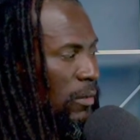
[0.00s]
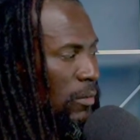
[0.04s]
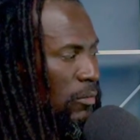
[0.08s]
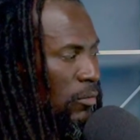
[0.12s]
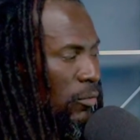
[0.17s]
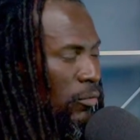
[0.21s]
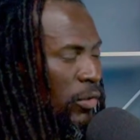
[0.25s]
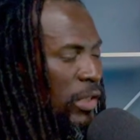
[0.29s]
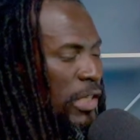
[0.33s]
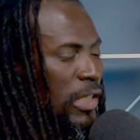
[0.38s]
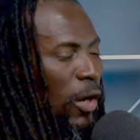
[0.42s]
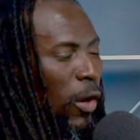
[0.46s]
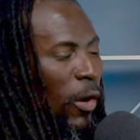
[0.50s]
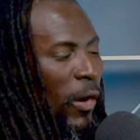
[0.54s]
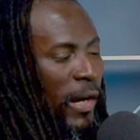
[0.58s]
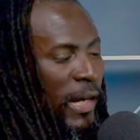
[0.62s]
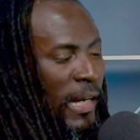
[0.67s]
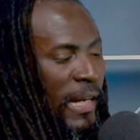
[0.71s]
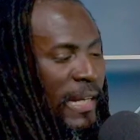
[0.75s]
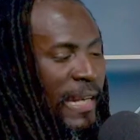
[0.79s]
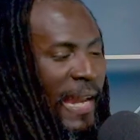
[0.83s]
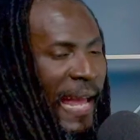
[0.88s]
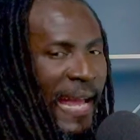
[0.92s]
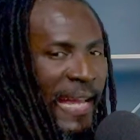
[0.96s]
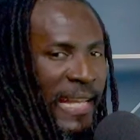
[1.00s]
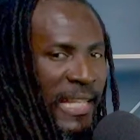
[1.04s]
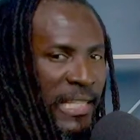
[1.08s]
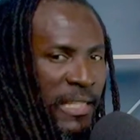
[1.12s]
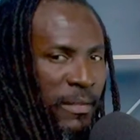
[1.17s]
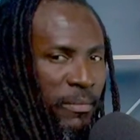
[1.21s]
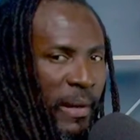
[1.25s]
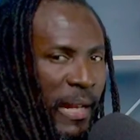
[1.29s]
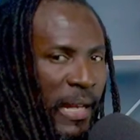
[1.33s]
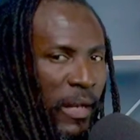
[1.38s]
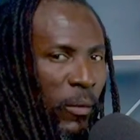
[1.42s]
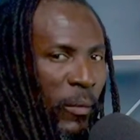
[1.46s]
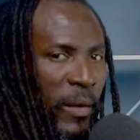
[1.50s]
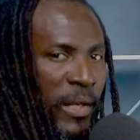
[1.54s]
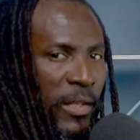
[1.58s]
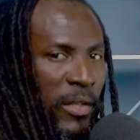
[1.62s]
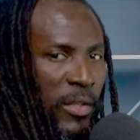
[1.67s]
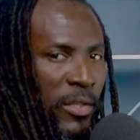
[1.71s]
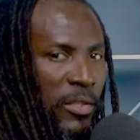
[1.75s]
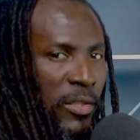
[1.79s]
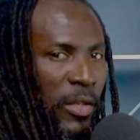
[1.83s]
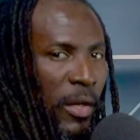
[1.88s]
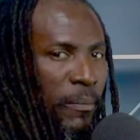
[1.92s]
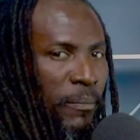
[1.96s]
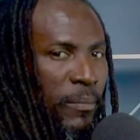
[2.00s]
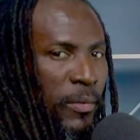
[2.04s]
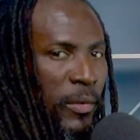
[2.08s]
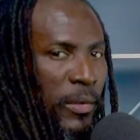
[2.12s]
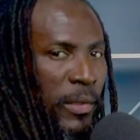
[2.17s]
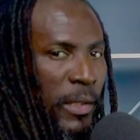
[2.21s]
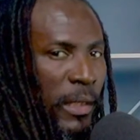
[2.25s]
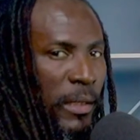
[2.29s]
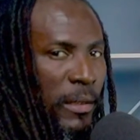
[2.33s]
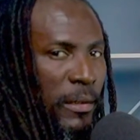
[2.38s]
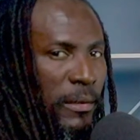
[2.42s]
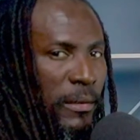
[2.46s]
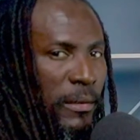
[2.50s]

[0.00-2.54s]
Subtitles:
reorganize my Windows computer.